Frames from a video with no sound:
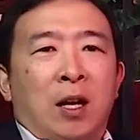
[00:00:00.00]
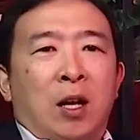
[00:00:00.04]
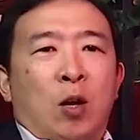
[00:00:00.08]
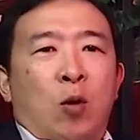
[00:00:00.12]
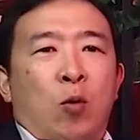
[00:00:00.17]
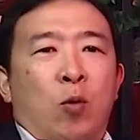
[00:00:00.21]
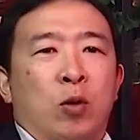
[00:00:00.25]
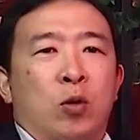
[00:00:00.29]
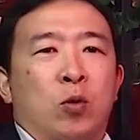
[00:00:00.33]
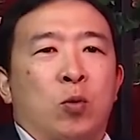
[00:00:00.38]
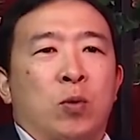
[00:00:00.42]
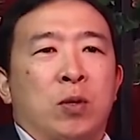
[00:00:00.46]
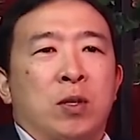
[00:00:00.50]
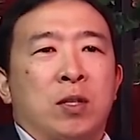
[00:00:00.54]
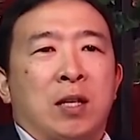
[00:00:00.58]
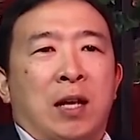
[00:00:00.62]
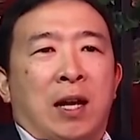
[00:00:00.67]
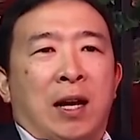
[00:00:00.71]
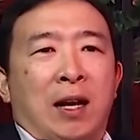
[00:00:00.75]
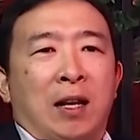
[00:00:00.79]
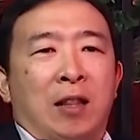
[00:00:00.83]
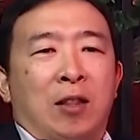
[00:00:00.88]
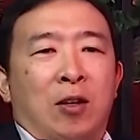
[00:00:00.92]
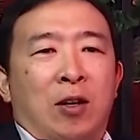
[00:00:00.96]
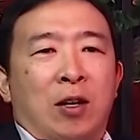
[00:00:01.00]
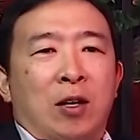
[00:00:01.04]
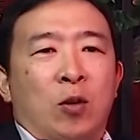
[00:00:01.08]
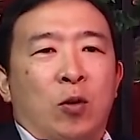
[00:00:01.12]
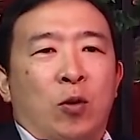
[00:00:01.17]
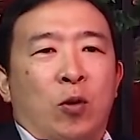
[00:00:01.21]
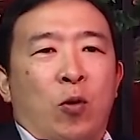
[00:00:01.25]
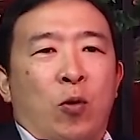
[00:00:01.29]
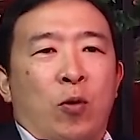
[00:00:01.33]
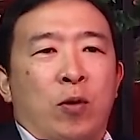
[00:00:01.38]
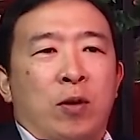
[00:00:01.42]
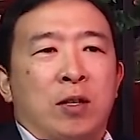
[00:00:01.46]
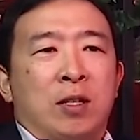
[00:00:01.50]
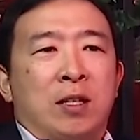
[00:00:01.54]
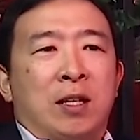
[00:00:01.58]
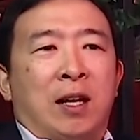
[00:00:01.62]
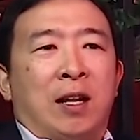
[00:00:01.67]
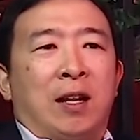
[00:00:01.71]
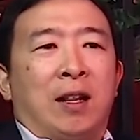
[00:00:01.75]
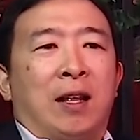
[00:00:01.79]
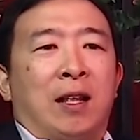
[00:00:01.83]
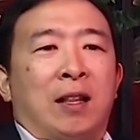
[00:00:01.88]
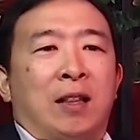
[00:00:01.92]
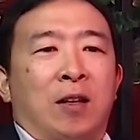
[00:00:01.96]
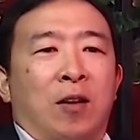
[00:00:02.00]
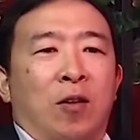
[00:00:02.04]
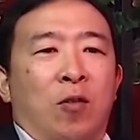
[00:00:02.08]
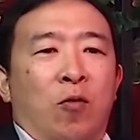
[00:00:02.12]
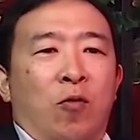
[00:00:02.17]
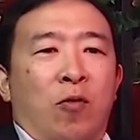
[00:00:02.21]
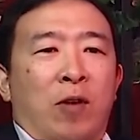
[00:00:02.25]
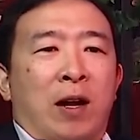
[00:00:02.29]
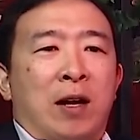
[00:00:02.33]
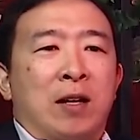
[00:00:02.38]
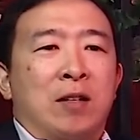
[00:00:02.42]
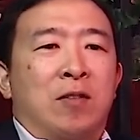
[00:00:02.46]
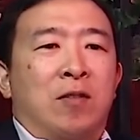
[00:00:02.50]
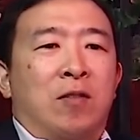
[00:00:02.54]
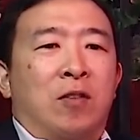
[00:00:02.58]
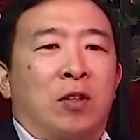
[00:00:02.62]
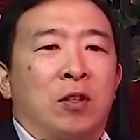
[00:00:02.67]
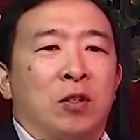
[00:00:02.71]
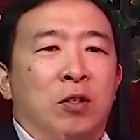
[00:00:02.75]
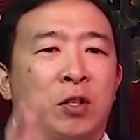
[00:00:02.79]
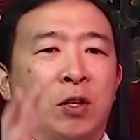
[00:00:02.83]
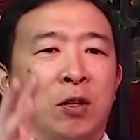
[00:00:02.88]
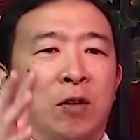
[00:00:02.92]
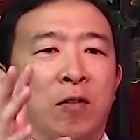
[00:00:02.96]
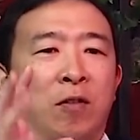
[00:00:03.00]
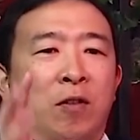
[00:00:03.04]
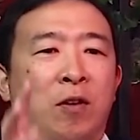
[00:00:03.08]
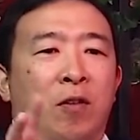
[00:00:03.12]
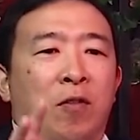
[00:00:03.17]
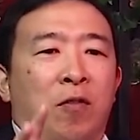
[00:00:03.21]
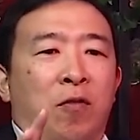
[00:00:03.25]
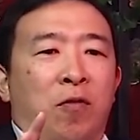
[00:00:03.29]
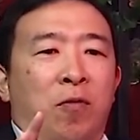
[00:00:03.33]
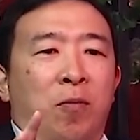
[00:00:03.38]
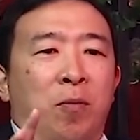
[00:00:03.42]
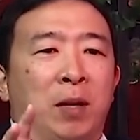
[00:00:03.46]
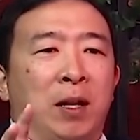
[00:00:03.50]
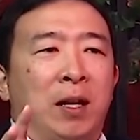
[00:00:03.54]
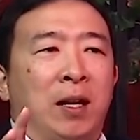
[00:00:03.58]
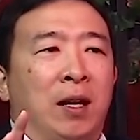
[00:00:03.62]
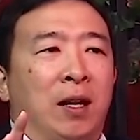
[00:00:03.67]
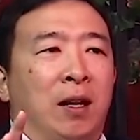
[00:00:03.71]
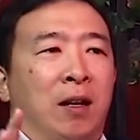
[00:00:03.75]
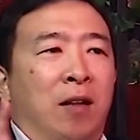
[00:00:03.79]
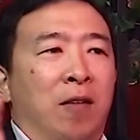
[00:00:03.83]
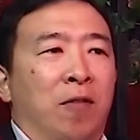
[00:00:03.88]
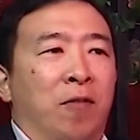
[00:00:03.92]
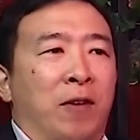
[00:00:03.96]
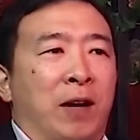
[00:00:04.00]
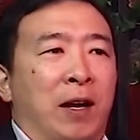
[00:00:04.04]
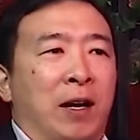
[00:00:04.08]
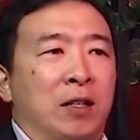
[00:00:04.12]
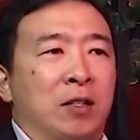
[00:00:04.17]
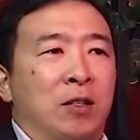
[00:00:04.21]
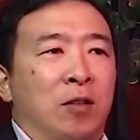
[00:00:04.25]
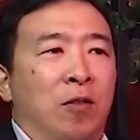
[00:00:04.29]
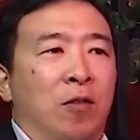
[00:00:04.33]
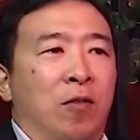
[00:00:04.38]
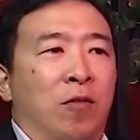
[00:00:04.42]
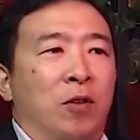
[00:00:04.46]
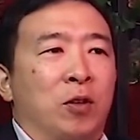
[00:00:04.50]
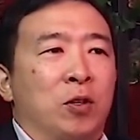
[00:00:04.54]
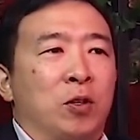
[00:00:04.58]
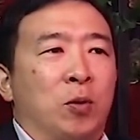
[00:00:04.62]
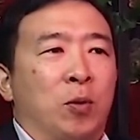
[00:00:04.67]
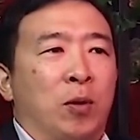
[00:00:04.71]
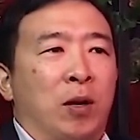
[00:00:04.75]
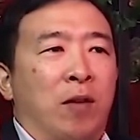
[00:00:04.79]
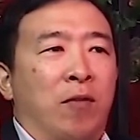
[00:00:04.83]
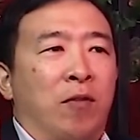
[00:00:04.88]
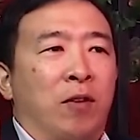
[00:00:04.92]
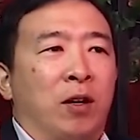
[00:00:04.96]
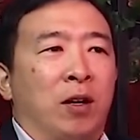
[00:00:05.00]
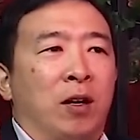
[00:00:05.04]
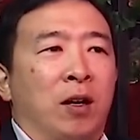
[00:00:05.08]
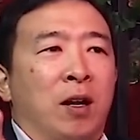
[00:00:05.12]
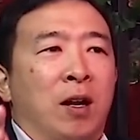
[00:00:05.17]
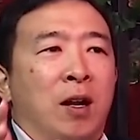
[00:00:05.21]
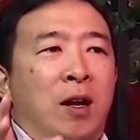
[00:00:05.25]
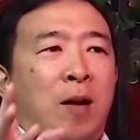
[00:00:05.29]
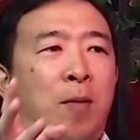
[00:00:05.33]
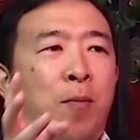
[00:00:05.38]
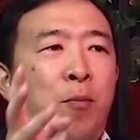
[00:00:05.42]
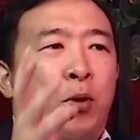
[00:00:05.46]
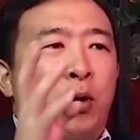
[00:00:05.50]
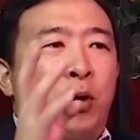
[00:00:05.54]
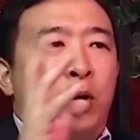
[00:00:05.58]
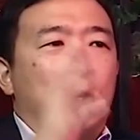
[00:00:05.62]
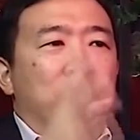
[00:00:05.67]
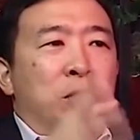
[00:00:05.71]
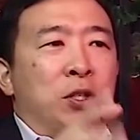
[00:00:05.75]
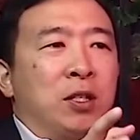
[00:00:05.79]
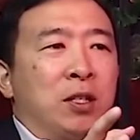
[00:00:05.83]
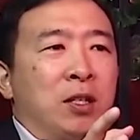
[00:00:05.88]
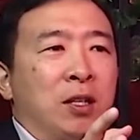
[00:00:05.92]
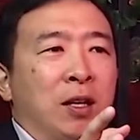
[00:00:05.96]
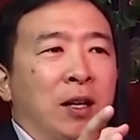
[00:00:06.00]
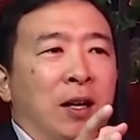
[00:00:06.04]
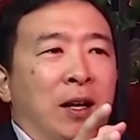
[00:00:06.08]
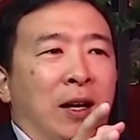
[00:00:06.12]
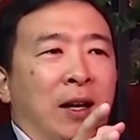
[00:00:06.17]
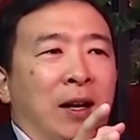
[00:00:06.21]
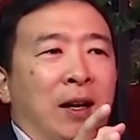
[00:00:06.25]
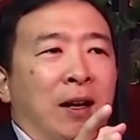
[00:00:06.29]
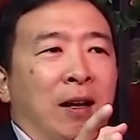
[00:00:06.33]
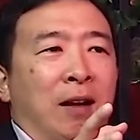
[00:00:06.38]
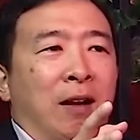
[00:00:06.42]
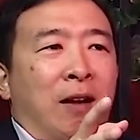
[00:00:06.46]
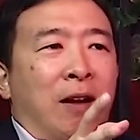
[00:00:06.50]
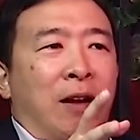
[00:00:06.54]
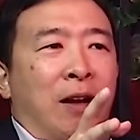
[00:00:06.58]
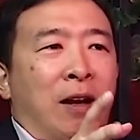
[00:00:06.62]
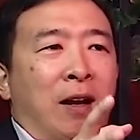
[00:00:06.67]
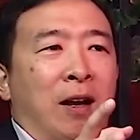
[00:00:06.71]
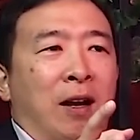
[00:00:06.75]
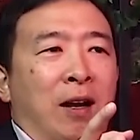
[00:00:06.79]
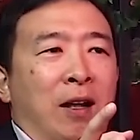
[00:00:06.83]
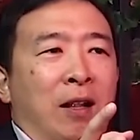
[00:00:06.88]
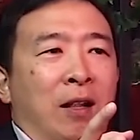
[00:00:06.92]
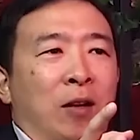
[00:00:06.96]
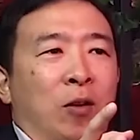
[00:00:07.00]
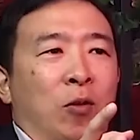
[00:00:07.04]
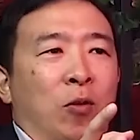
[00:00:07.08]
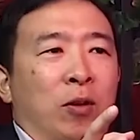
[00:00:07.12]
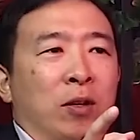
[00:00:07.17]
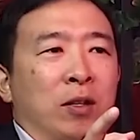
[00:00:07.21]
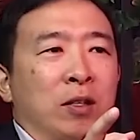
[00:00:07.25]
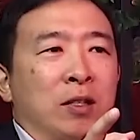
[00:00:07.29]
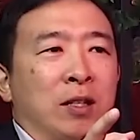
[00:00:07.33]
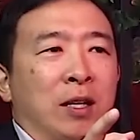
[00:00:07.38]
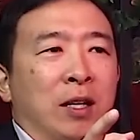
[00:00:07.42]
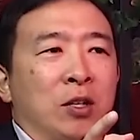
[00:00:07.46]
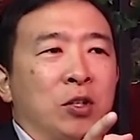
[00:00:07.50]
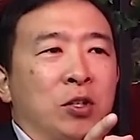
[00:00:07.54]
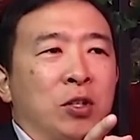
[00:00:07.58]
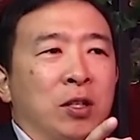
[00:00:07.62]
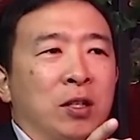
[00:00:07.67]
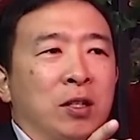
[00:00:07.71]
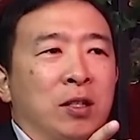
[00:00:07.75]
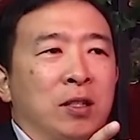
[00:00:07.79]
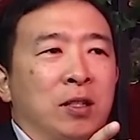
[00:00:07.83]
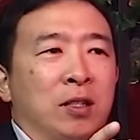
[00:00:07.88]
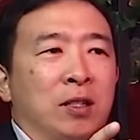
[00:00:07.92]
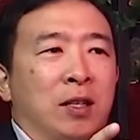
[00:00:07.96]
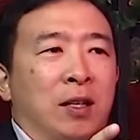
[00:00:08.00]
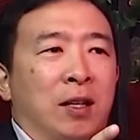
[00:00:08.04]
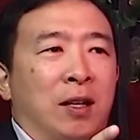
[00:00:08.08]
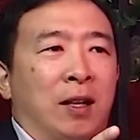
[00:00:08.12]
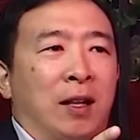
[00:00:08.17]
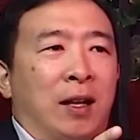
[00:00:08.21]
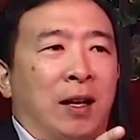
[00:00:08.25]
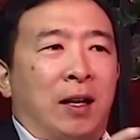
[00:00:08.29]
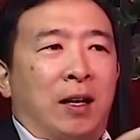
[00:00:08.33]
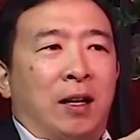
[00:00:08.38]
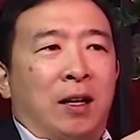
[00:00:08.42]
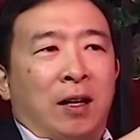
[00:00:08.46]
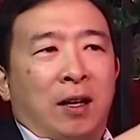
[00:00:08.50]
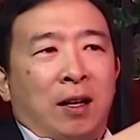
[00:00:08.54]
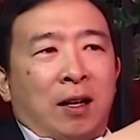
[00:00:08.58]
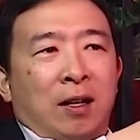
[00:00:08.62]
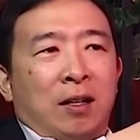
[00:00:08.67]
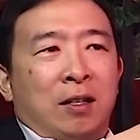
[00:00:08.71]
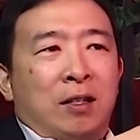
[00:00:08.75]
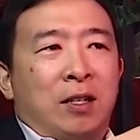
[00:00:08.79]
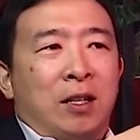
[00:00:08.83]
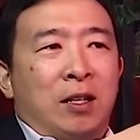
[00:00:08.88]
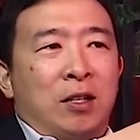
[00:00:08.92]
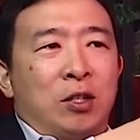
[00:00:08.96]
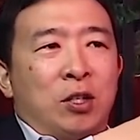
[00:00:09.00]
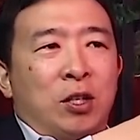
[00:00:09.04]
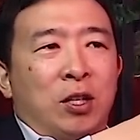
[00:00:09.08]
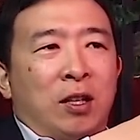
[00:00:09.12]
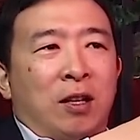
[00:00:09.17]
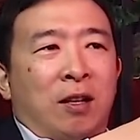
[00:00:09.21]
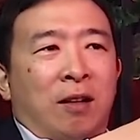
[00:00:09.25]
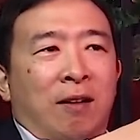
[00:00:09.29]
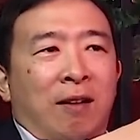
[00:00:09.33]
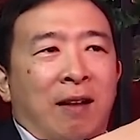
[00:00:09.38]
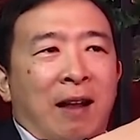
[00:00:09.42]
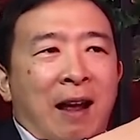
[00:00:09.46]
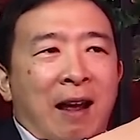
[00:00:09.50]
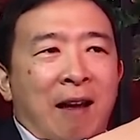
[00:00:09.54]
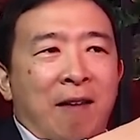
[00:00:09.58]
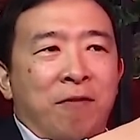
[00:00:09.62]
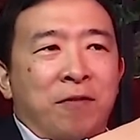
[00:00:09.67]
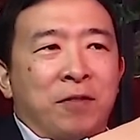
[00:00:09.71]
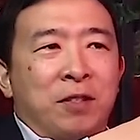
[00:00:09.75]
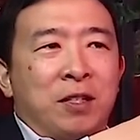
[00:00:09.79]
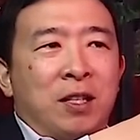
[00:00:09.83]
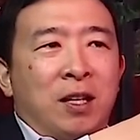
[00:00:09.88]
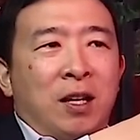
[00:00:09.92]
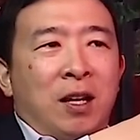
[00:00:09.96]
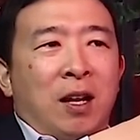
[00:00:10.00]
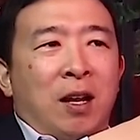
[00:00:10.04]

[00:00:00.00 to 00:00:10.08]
which was I thought you were going to say that the rise of the conservative media and the Fox universe or whatever pushed uh, uh, other organizations like uh, t- to the left.